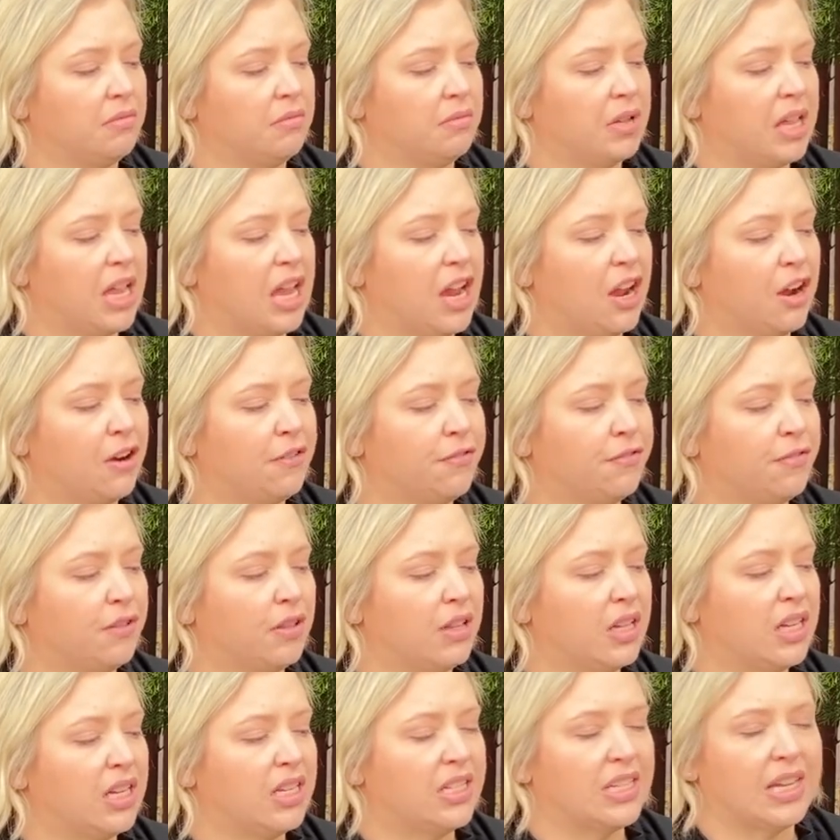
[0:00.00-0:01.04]

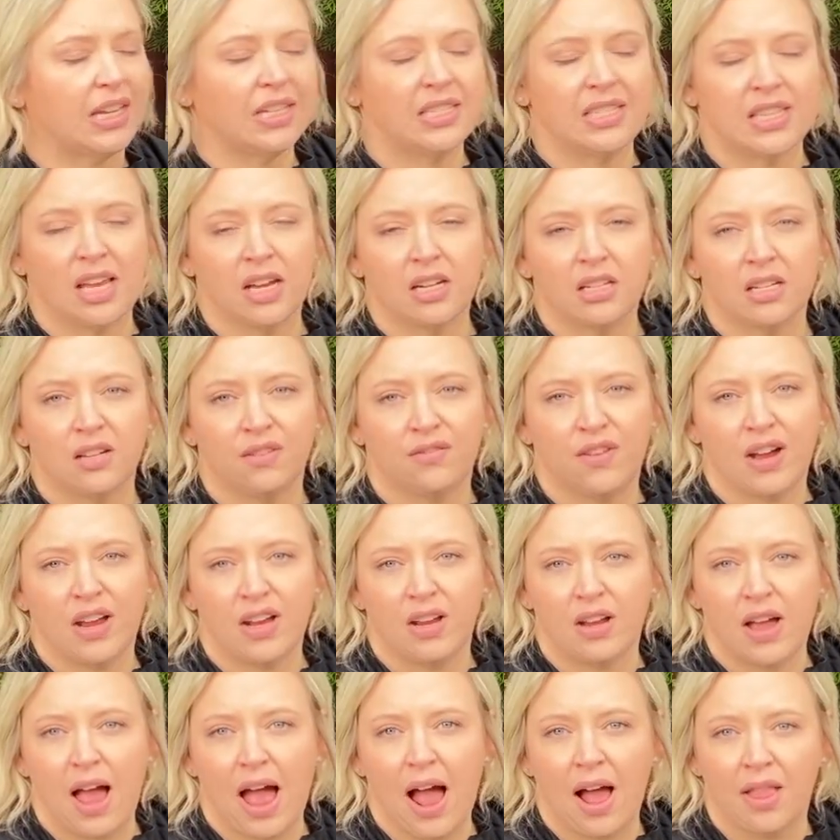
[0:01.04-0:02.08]
carefully dissect if
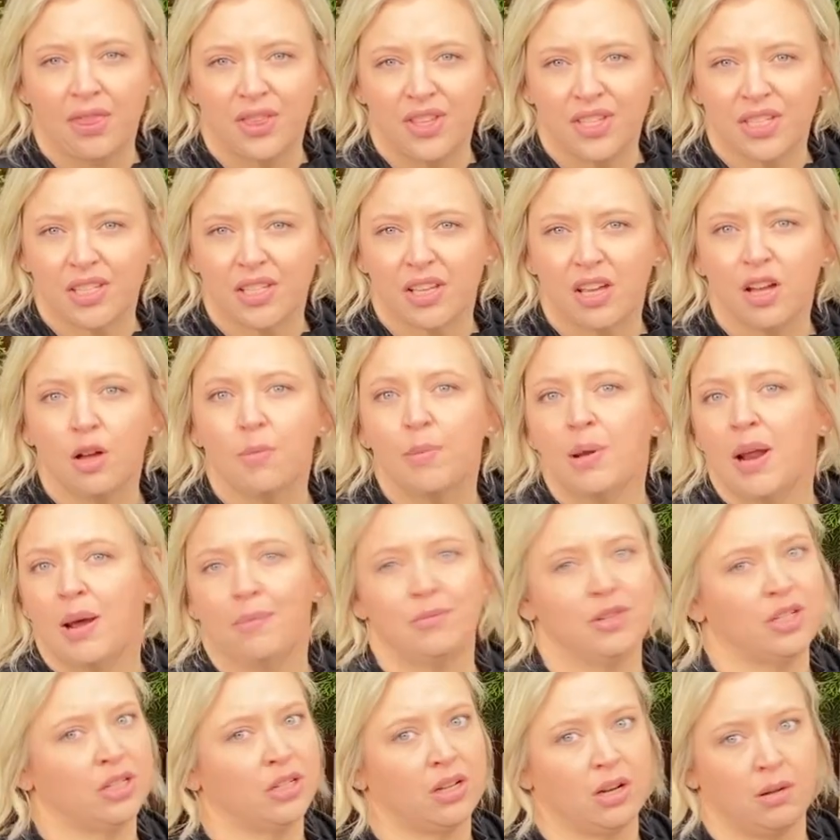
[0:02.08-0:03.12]
I had the skill, but
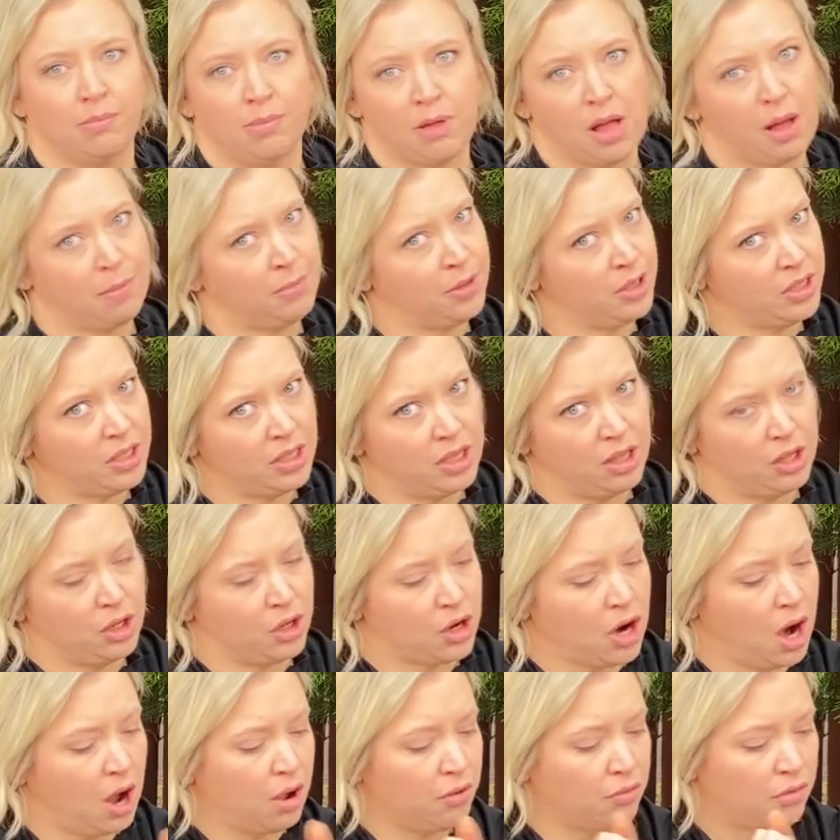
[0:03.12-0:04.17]
I'm just going to plop this in the
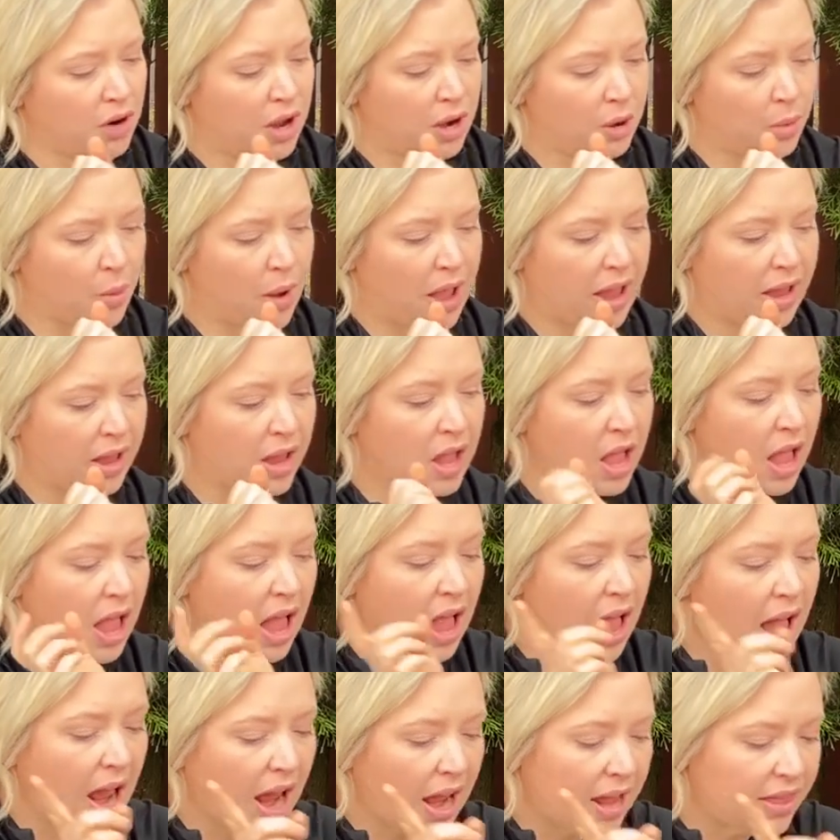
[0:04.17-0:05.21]
ground right away.
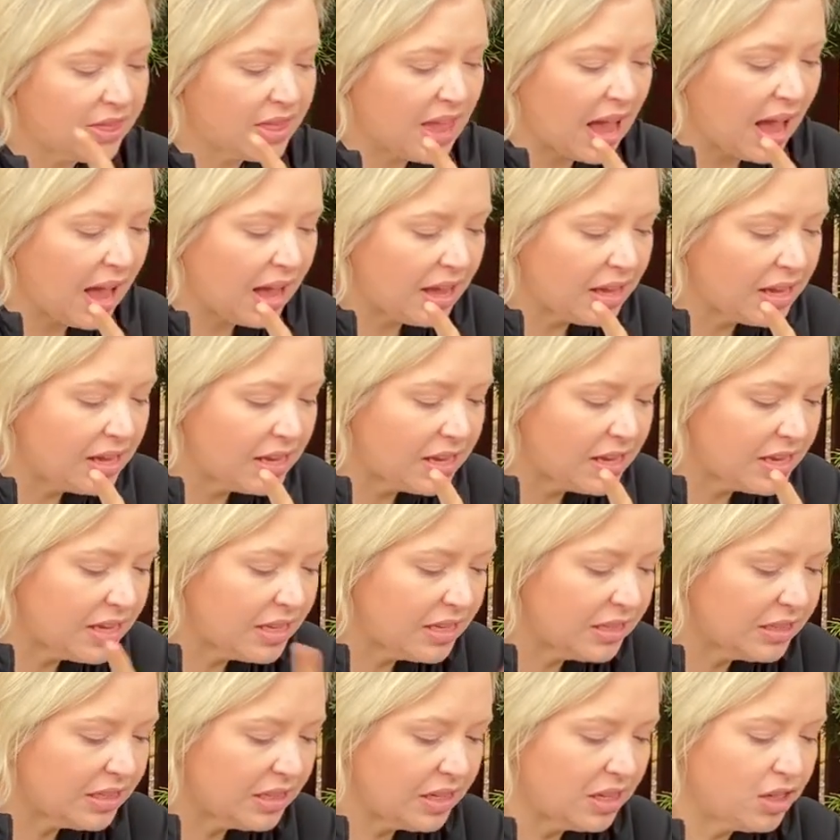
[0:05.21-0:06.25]
And that
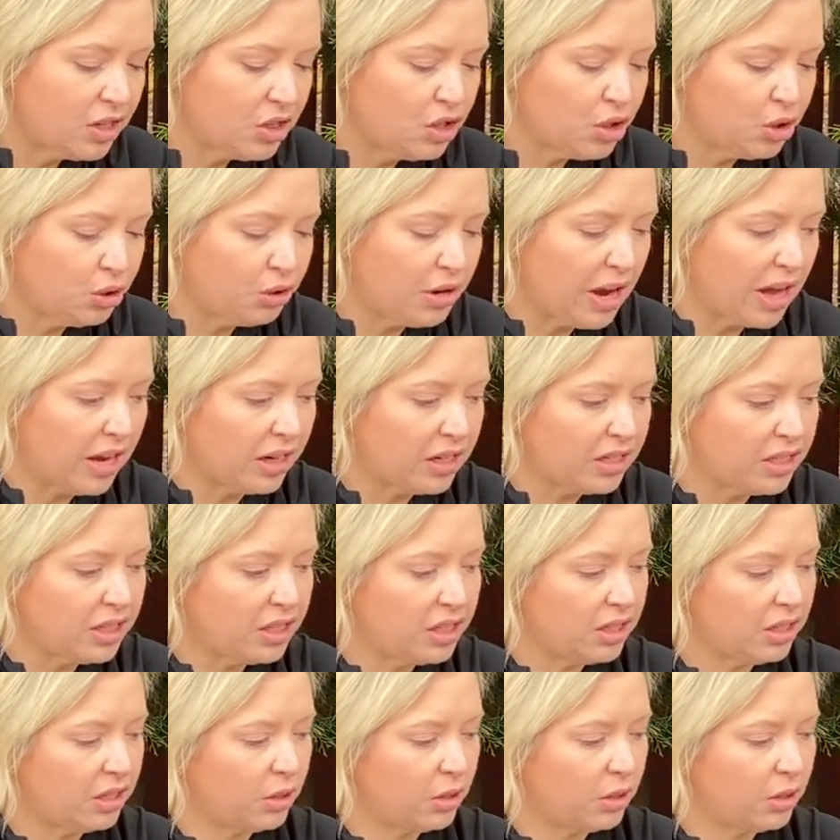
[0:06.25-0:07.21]
is in direct